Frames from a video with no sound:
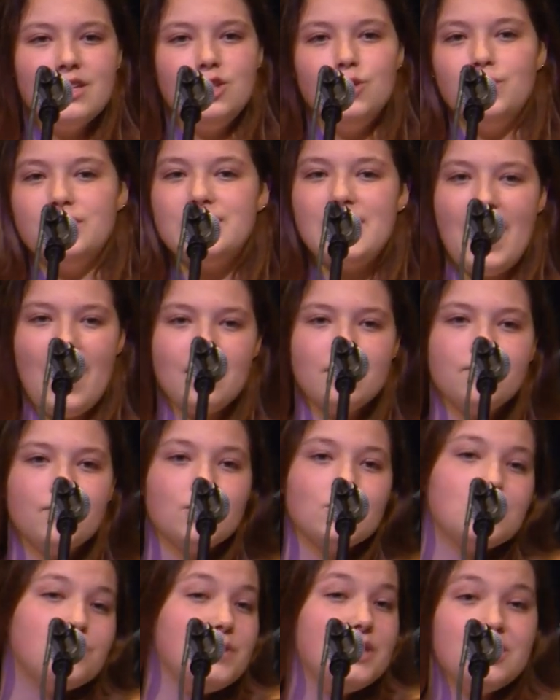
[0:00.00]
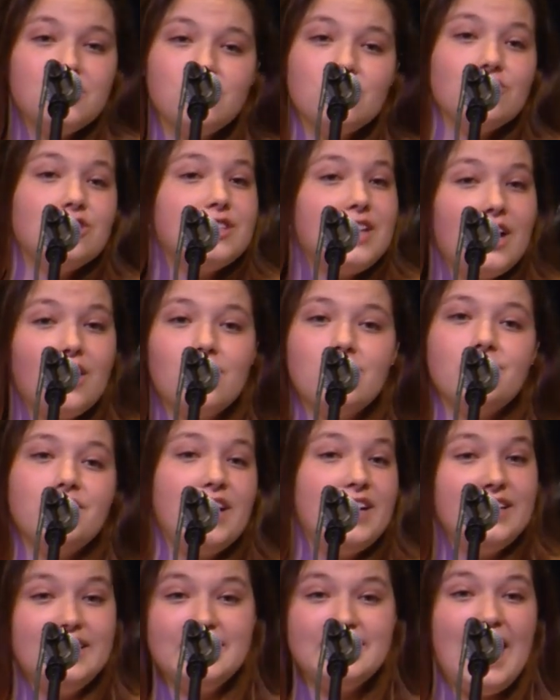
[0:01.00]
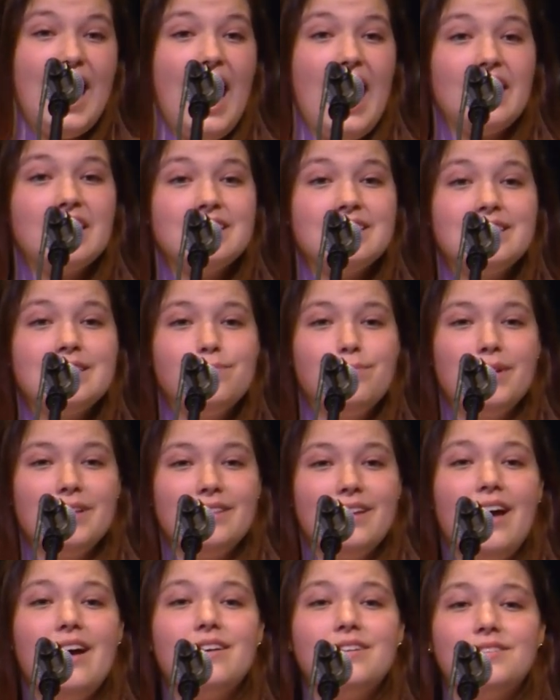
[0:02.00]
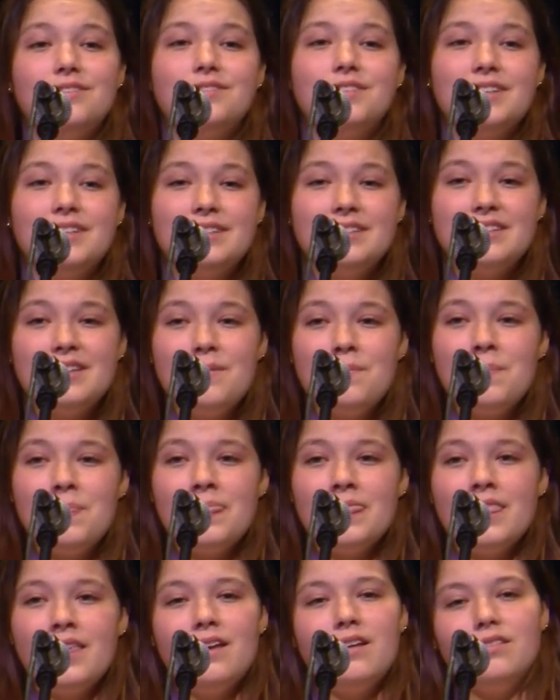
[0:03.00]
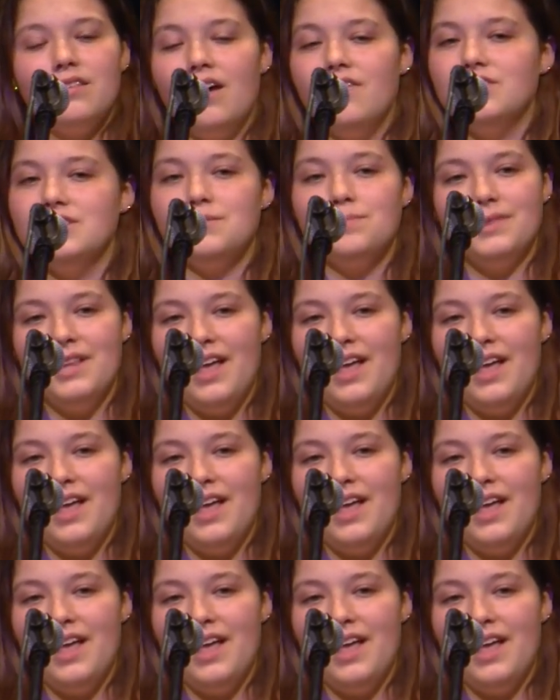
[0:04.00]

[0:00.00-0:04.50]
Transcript: You attack first because you're scared of getting attacked, but love, love is